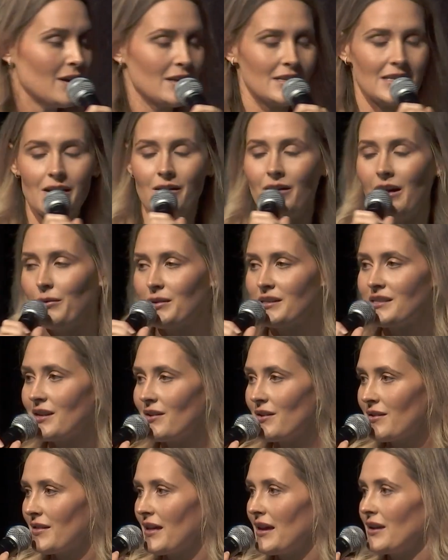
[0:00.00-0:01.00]
So I was
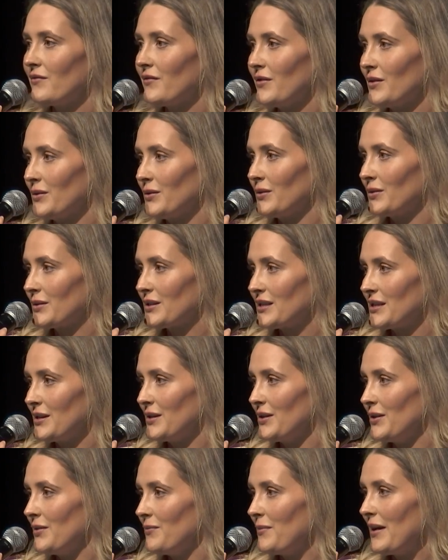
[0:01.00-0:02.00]
so thankful
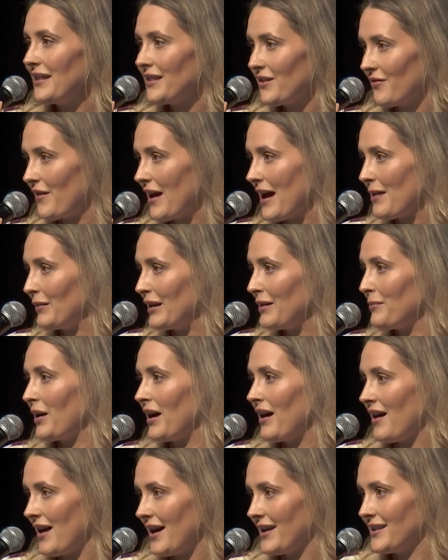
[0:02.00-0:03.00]
to meet the family
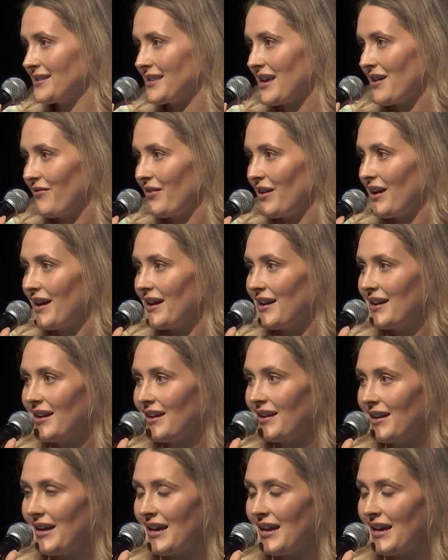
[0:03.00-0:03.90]
behind Sapphire